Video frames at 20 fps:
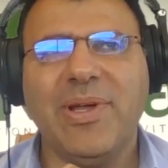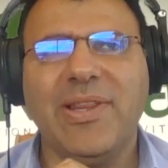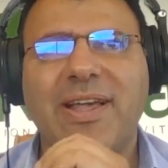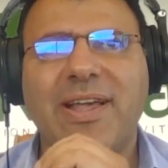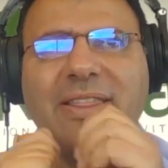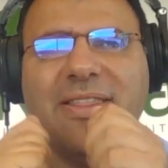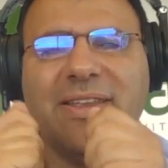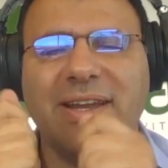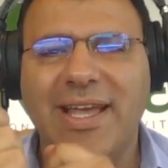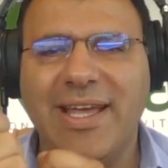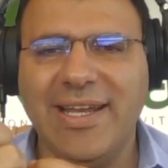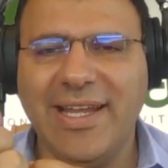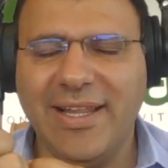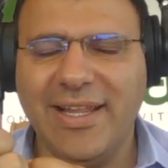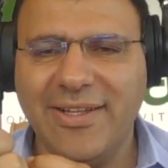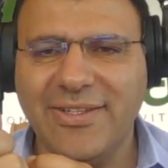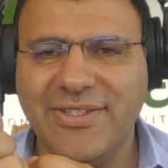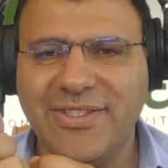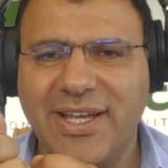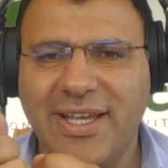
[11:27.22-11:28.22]
But the other
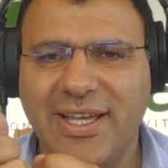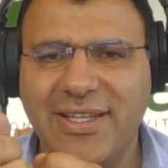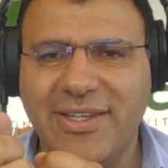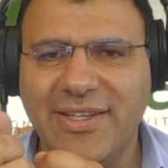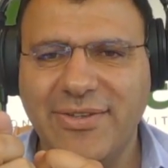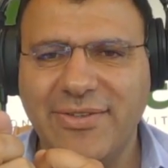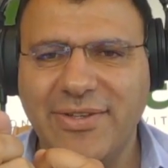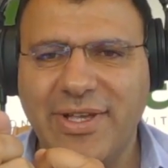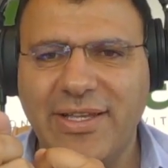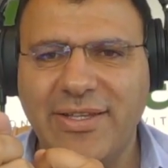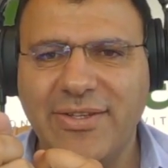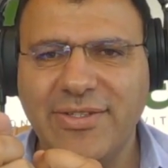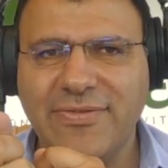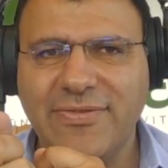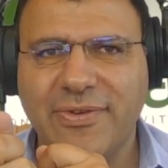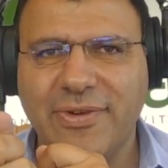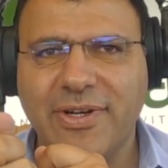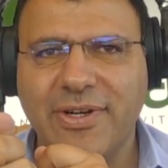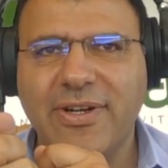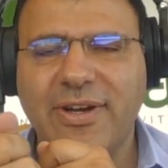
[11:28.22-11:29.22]
analogy I use
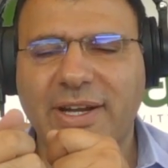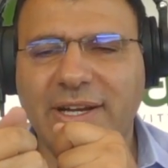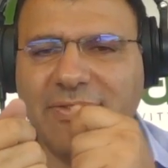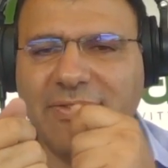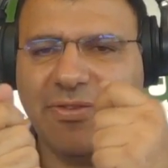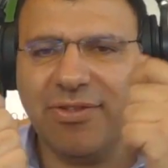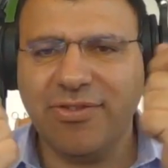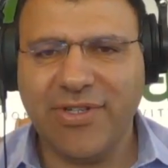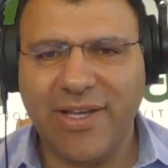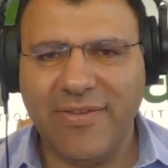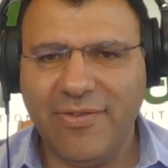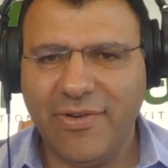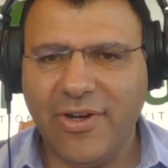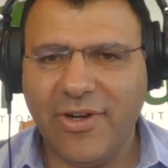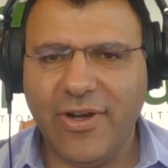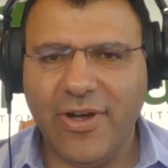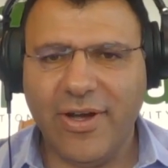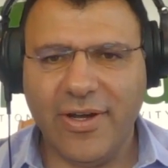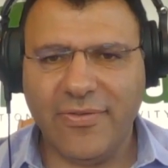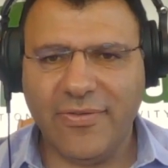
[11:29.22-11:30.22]
for a car, if you drive your
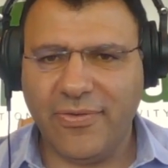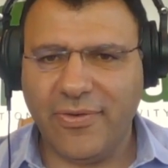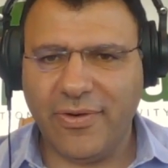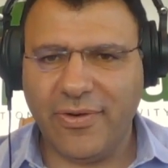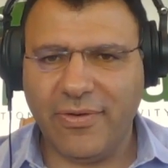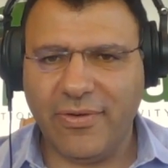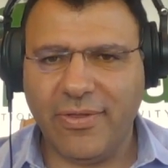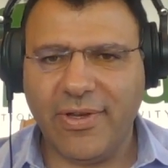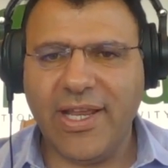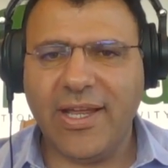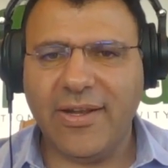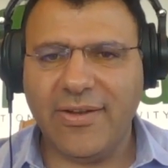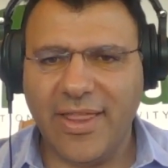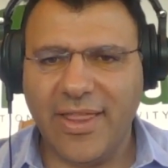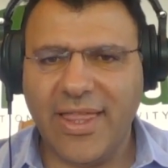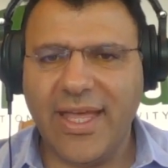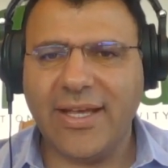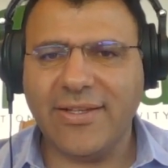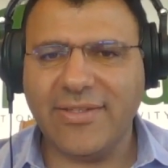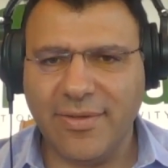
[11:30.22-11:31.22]
car for
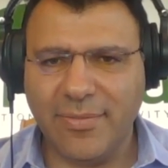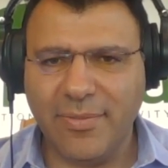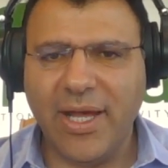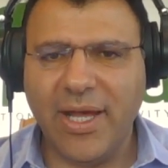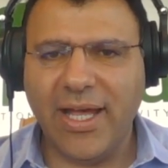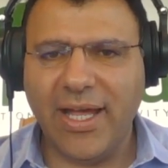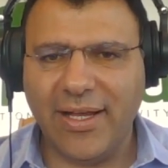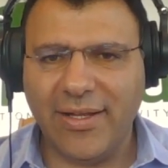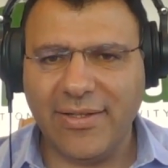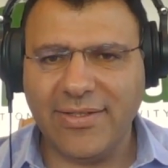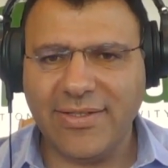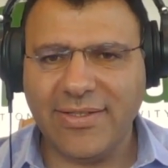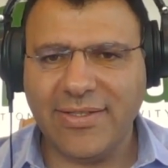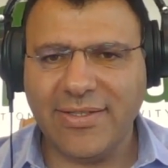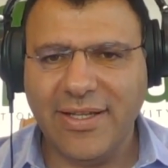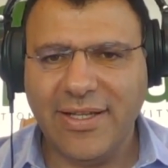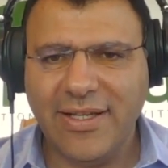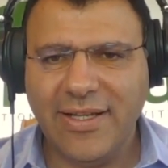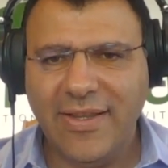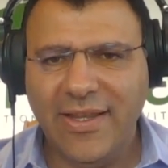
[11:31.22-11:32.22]
300,000 miles
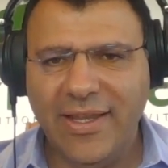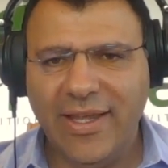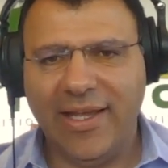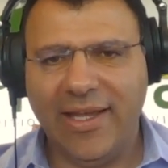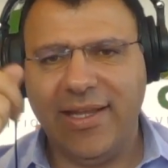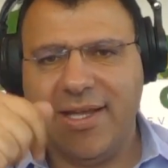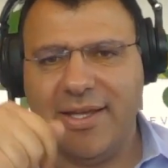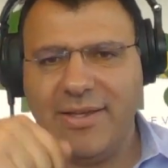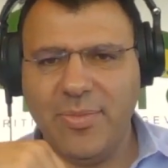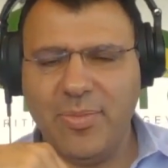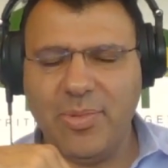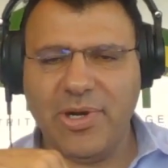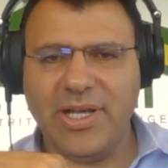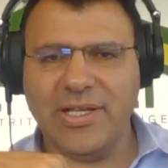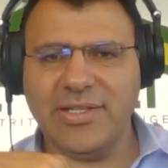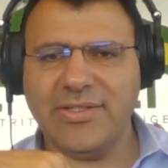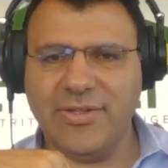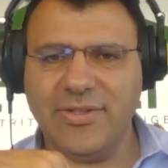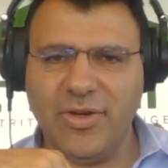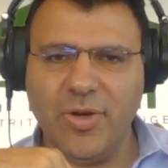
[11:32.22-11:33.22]
and now you
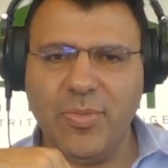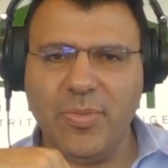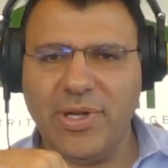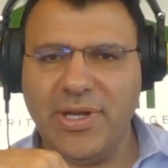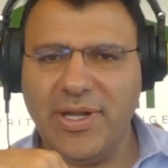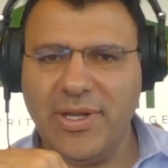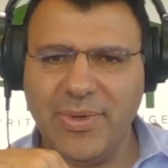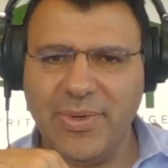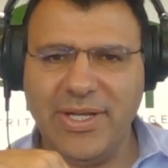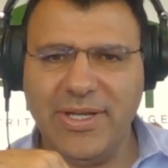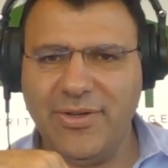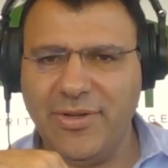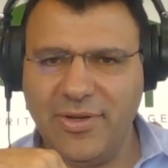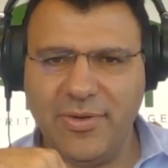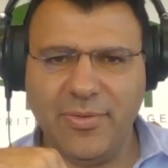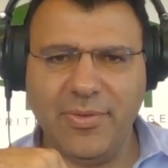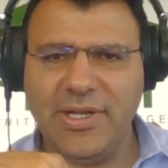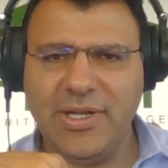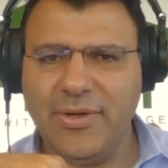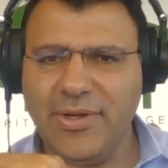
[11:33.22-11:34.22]
press to open the
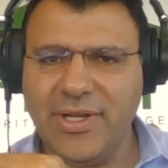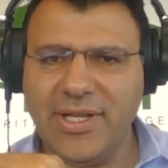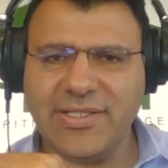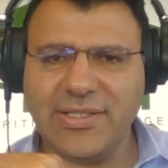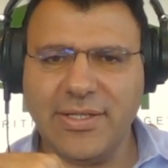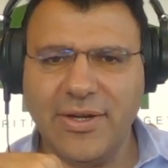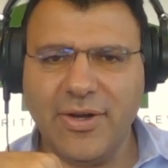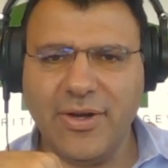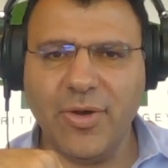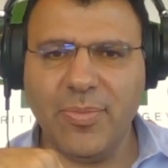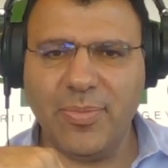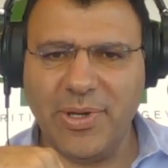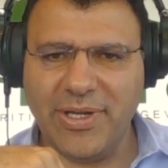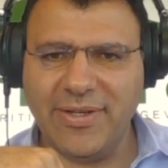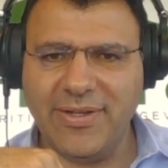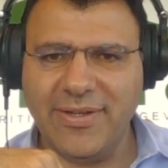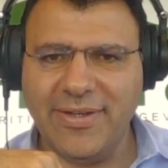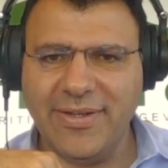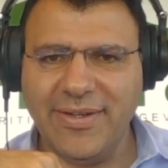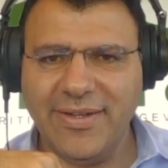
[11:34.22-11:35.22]
window doesn't
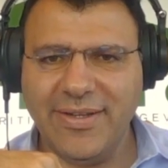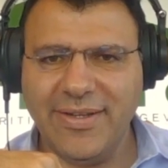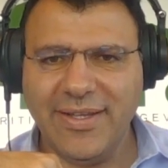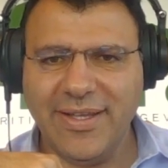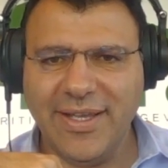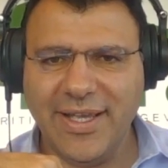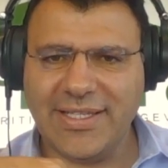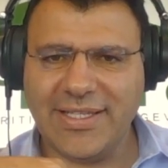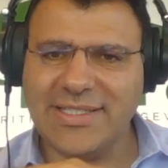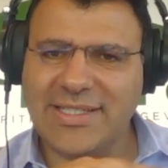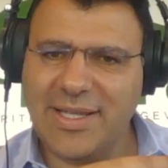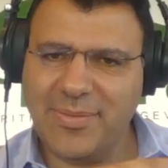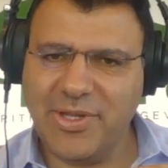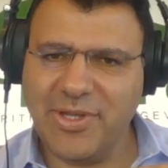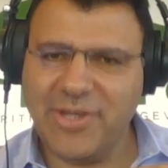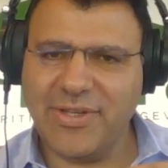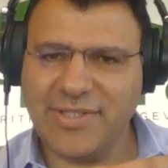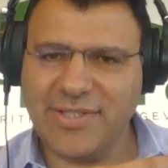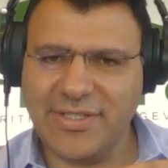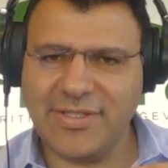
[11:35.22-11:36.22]
open, it's not
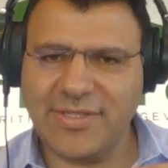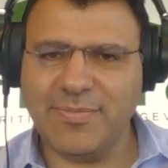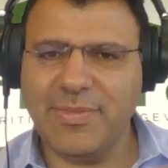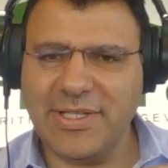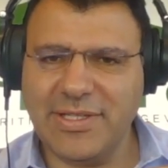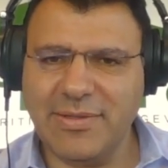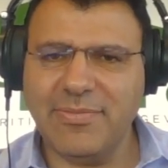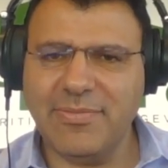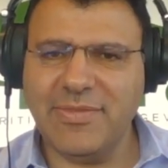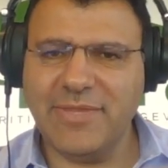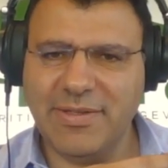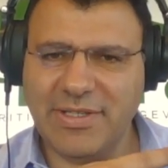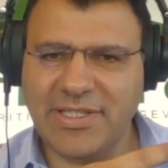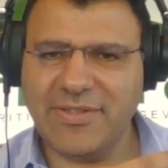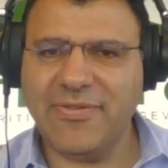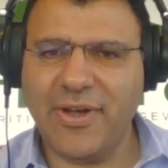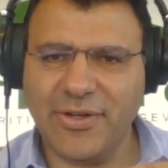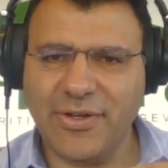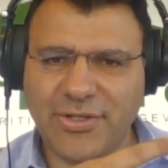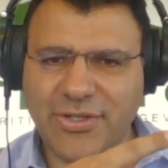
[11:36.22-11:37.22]
because there's
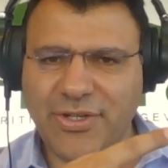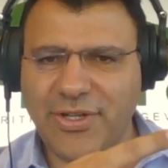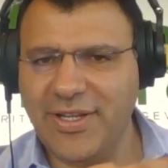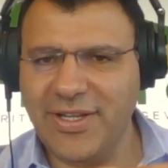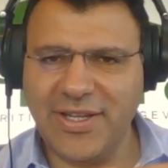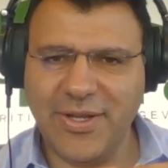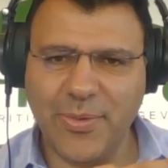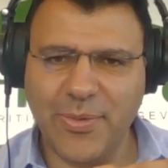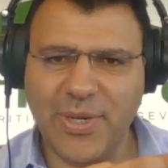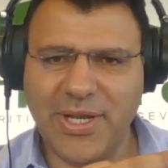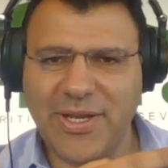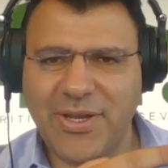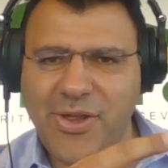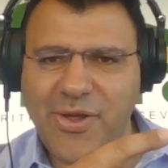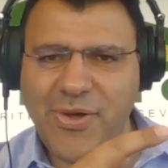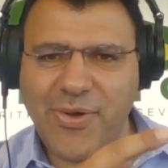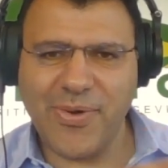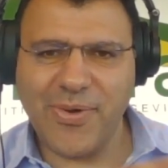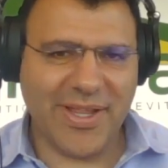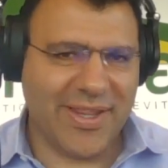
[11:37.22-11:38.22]
dysfunction in the
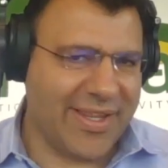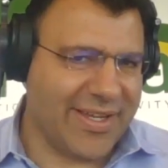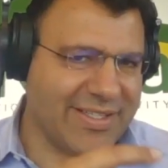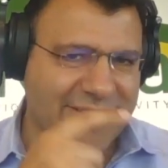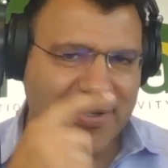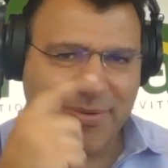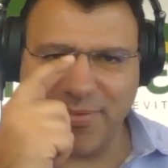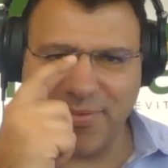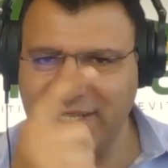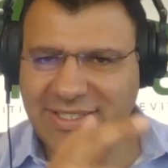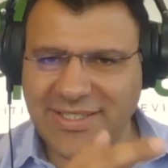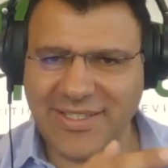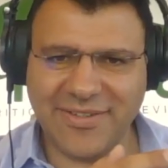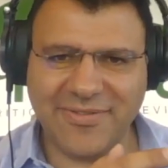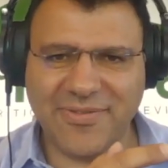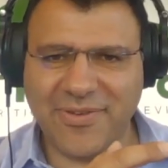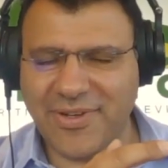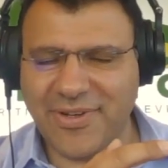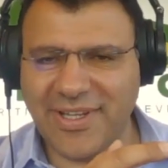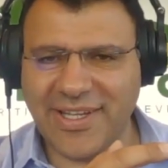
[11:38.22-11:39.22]
window and there's a reason
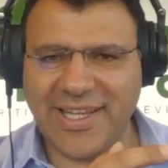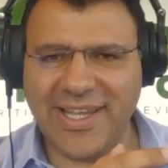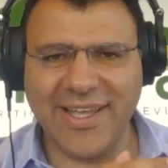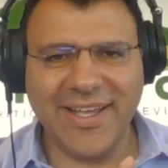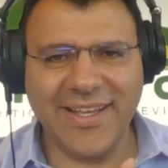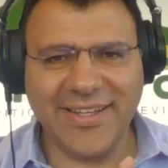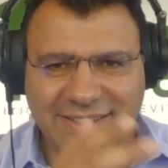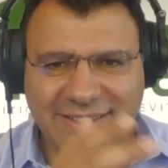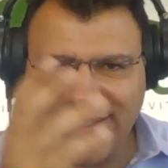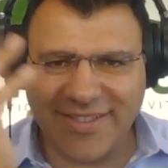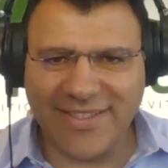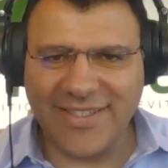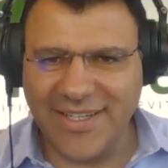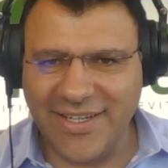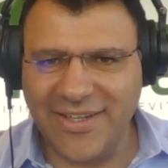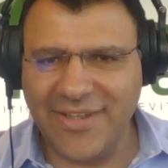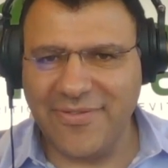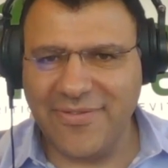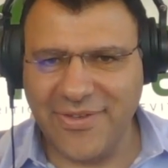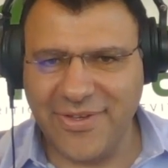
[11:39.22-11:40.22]
for it's just,
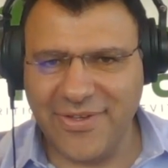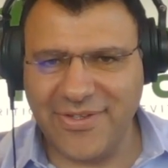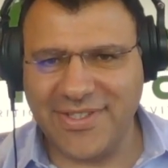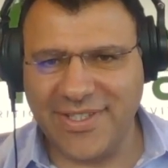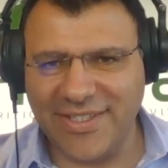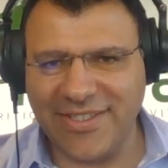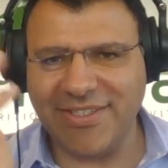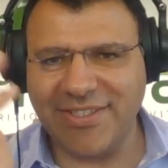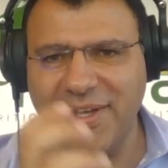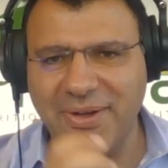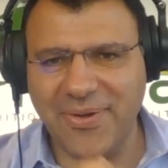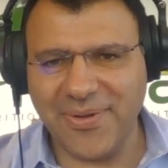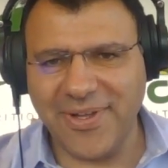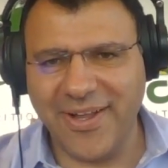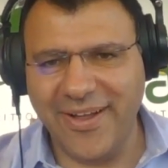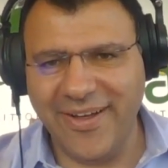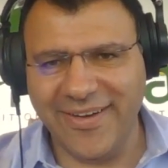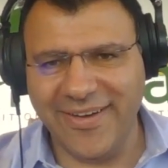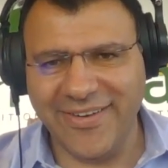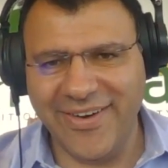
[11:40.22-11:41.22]
you've used it so
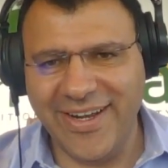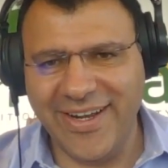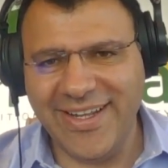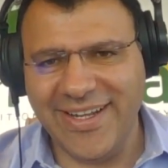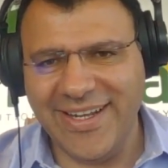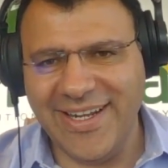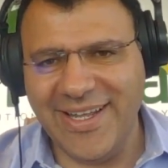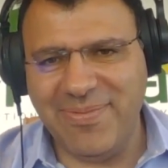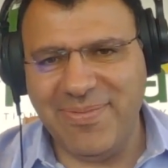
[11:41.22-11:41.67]
long, right?